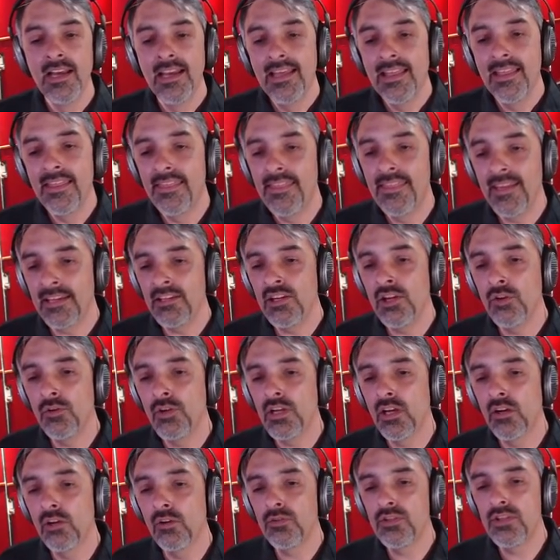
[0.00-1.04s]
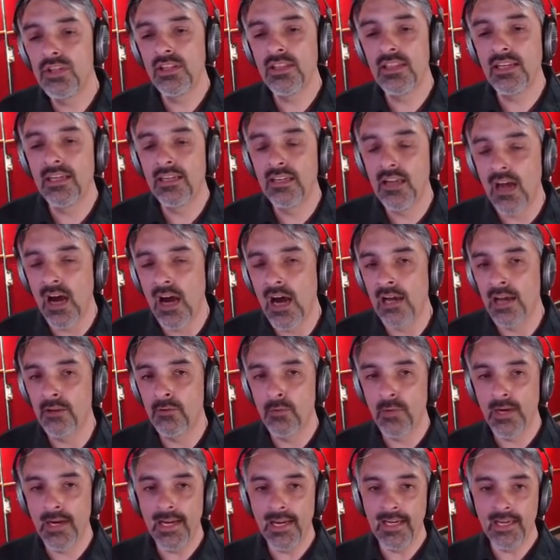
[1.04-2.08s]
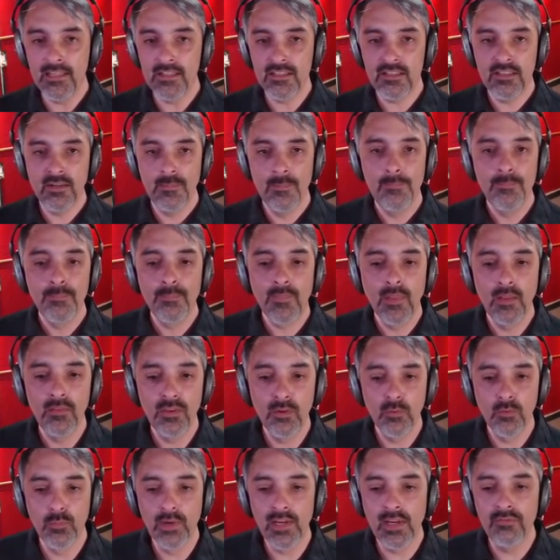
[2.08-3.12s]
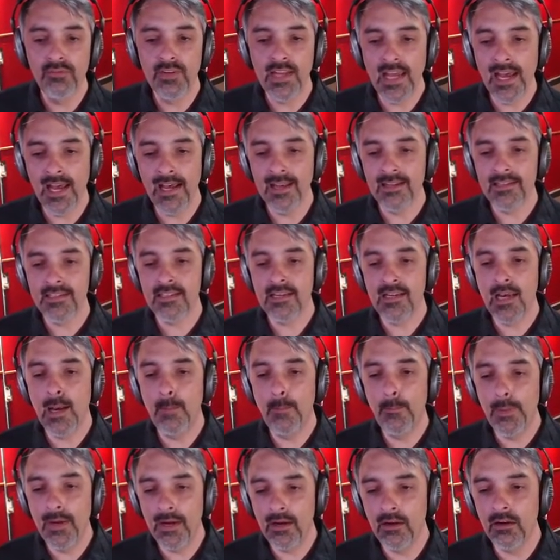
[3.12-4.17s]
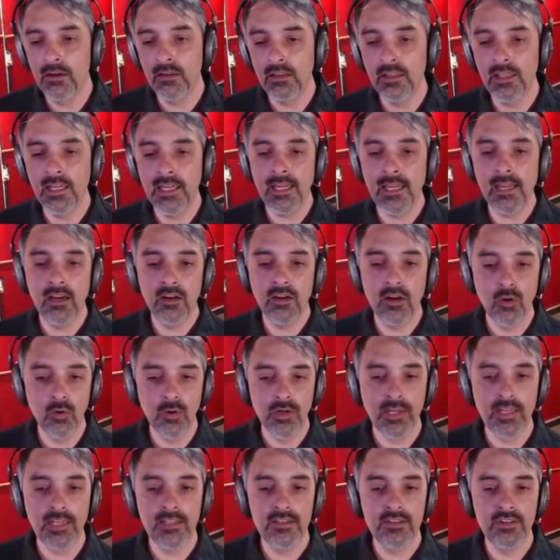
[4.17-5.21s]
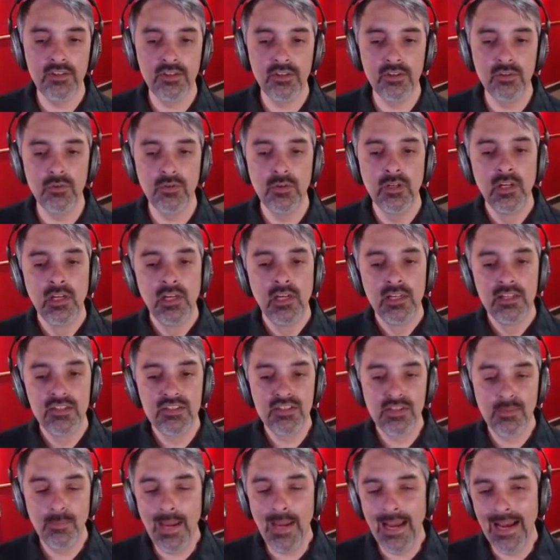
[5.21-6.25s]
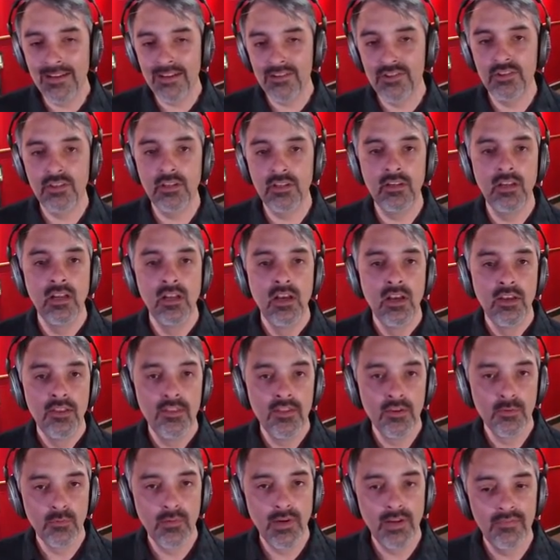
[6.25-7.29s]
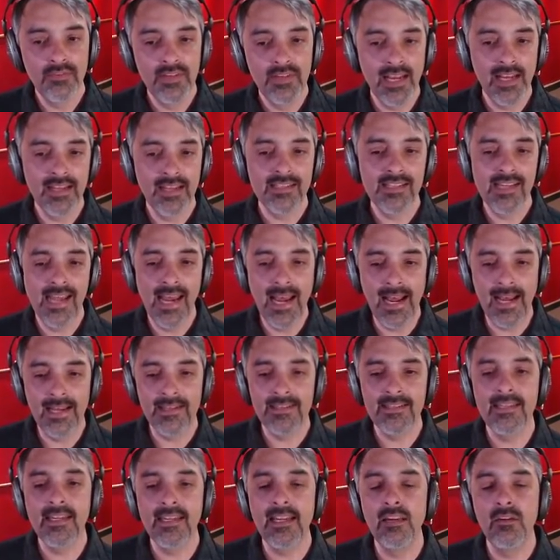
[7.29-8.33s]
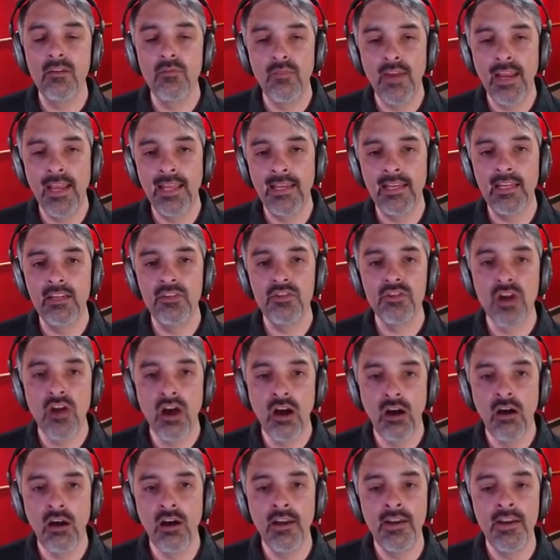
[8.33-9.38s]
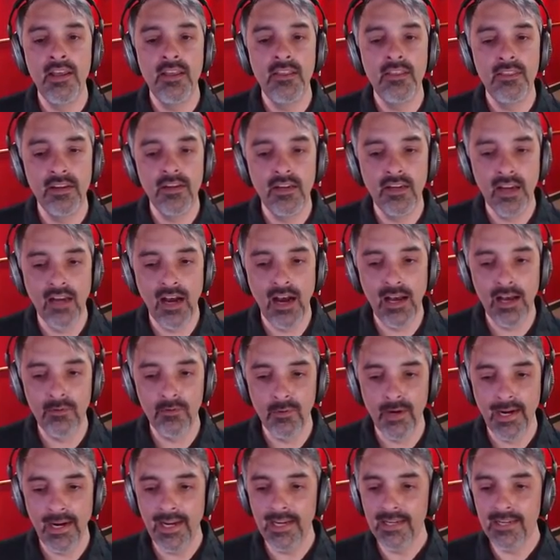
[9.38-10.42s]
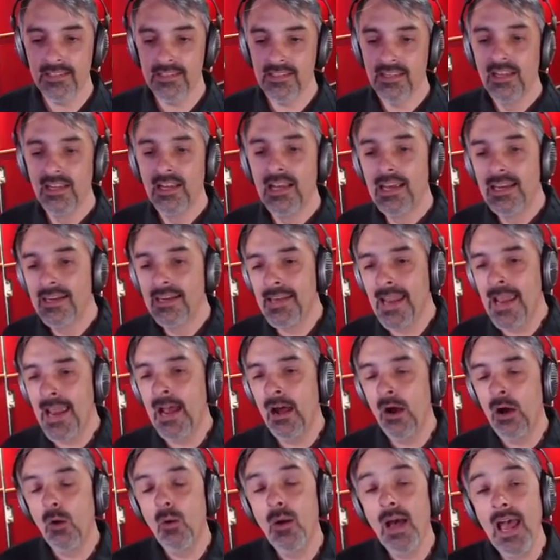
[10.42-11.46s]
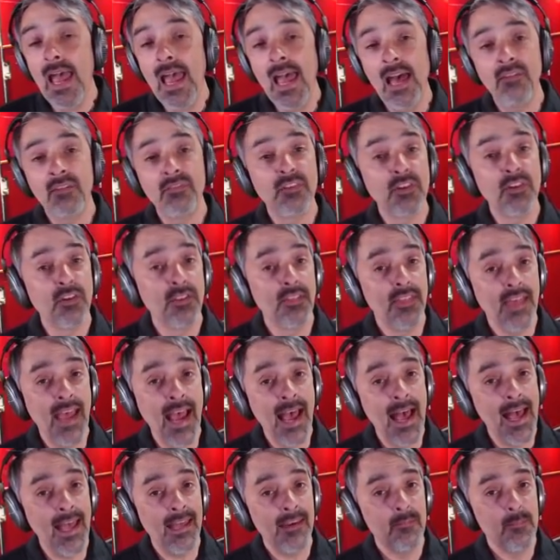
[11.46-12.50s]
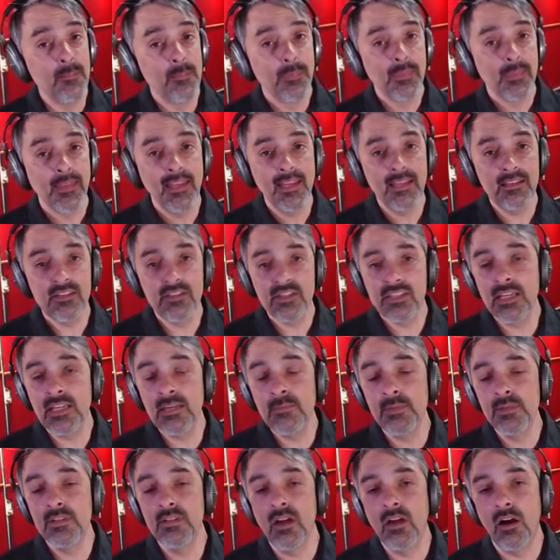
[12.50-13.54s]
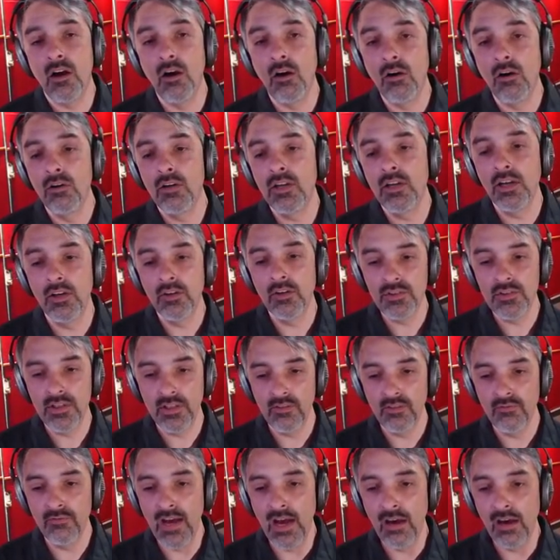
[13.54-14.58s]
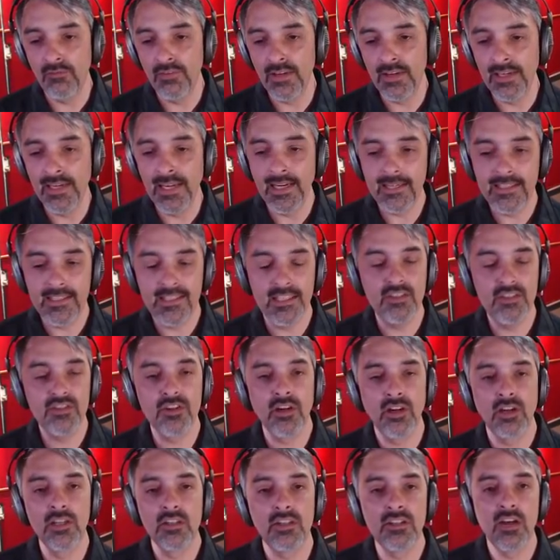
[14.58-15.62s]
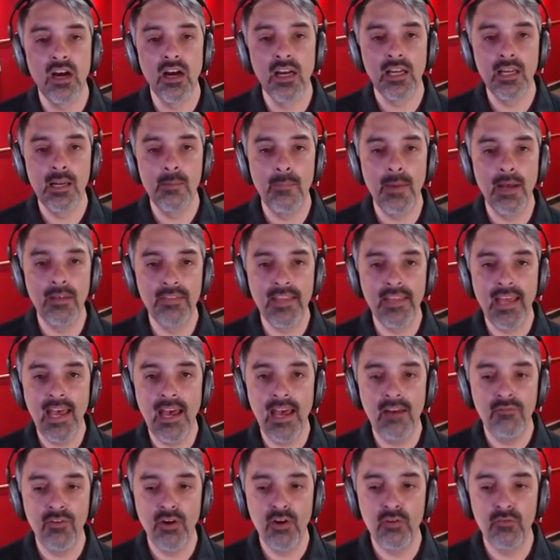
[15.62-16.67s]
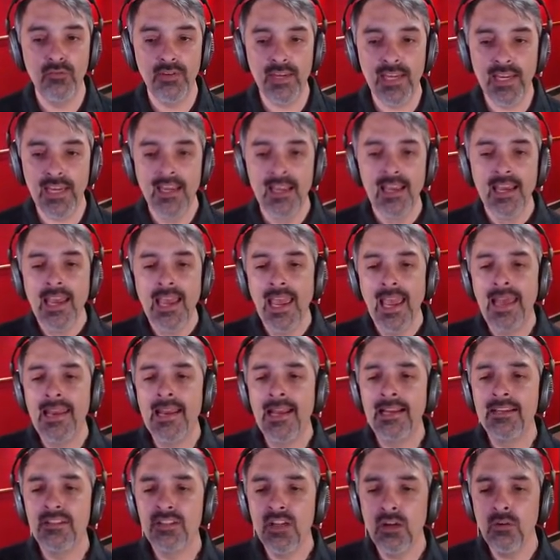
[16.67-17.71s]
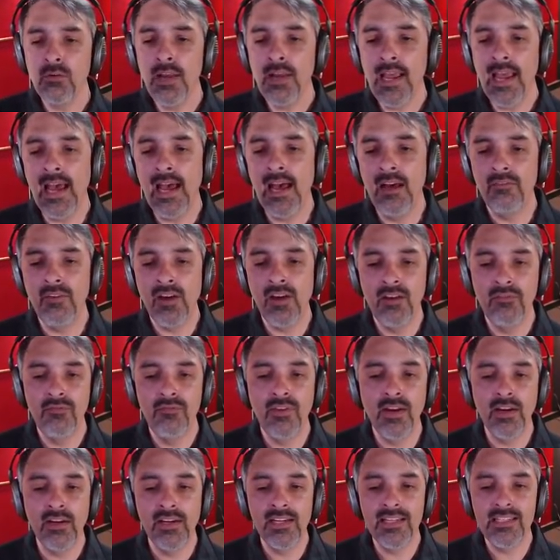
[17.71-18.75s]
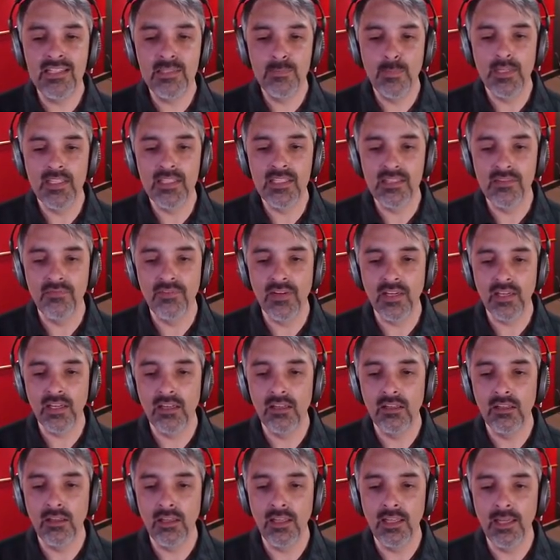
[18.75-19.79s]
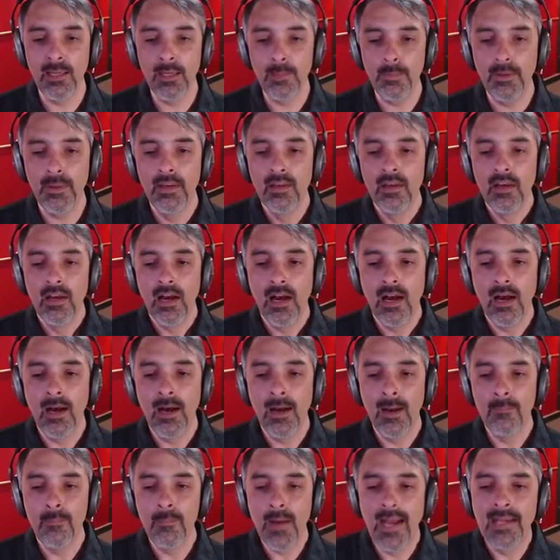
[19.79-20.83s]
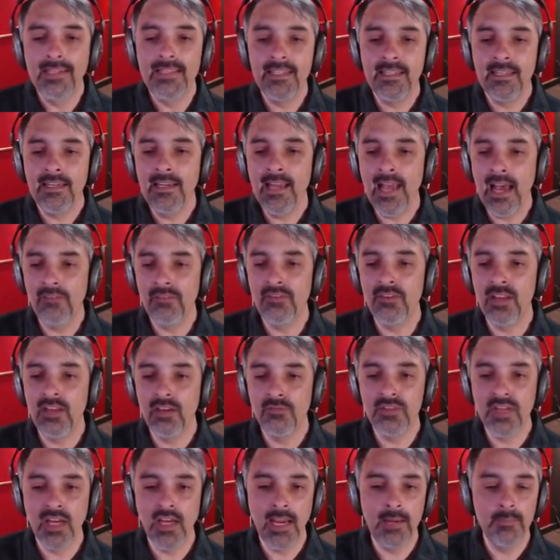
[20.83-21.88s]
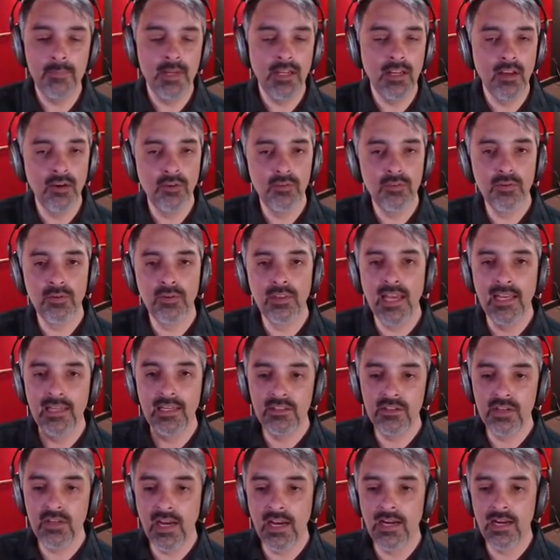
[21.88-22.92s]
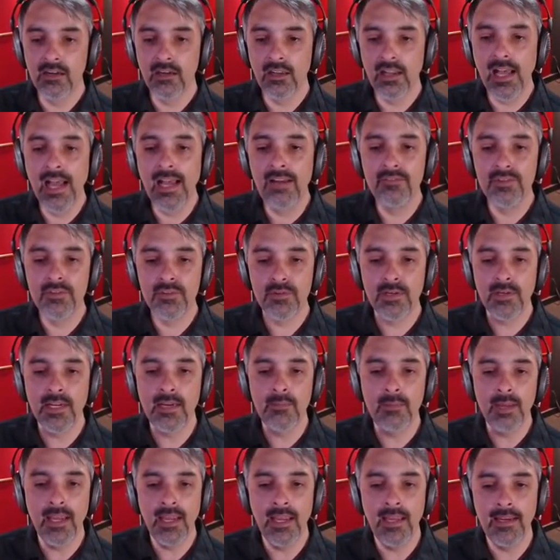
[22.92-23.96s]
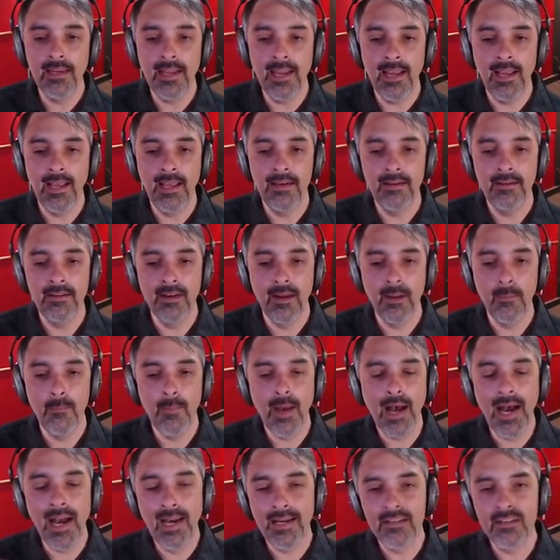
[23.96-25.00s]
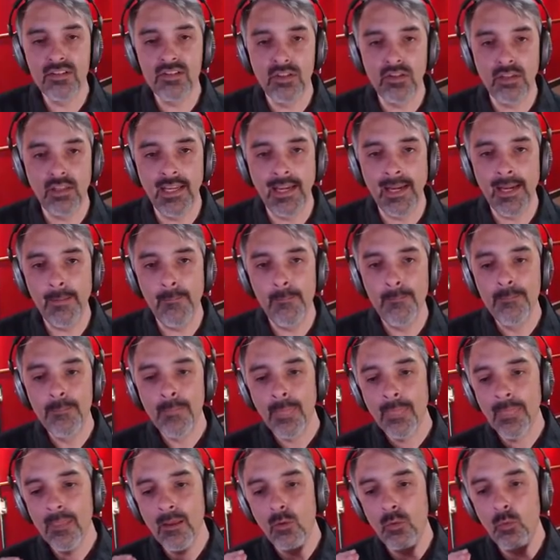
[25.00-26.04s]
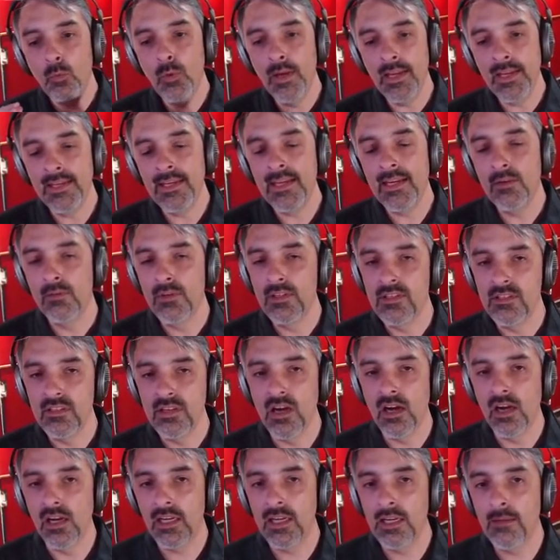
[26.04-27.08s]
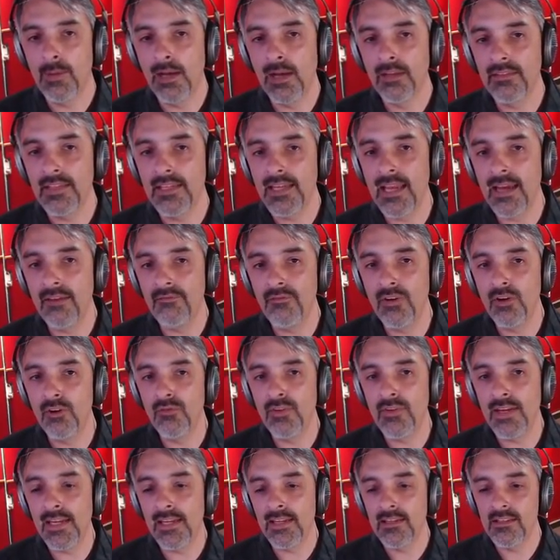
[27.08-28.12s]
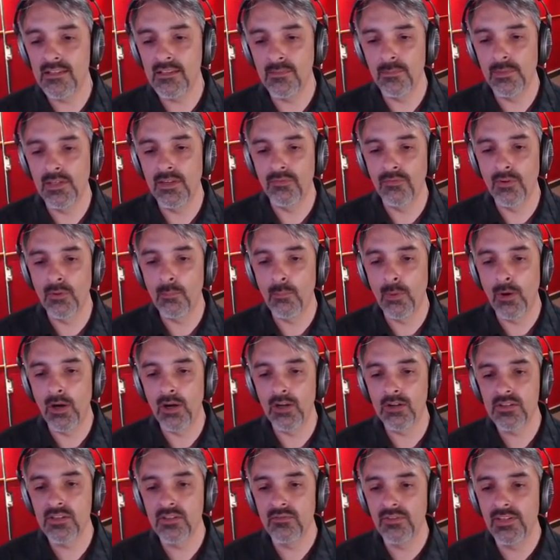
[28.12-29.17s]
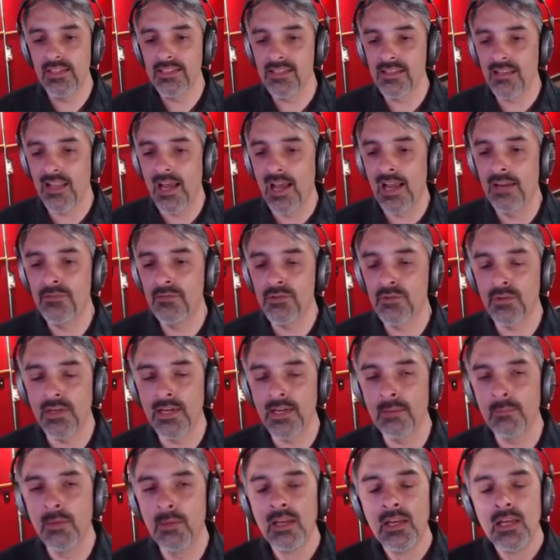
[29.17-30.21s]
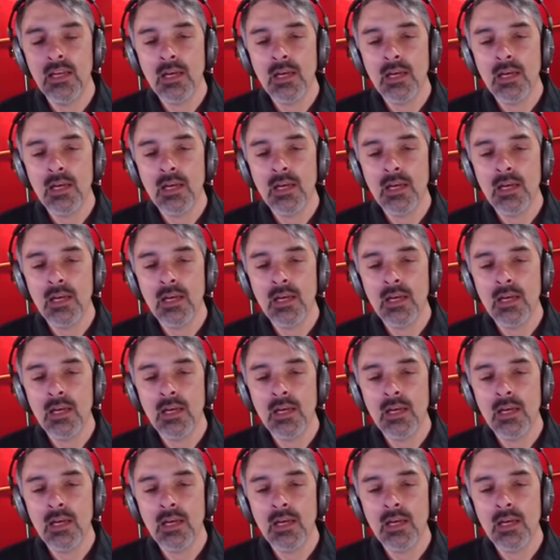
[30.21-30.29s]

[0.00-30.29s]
Then you go to the God rays. The Rift S, apparently, according to Sebastian, the Rift S has the advantage on the God rays. Now, after that, it seems to all go to the Valve Index. He started talking about the F O V, and I don't have a very specific clip. Um, I didn't have enough time to go through that entire live stream and, and um, isolate when he was talking about the F O V in some different parts of his live stream.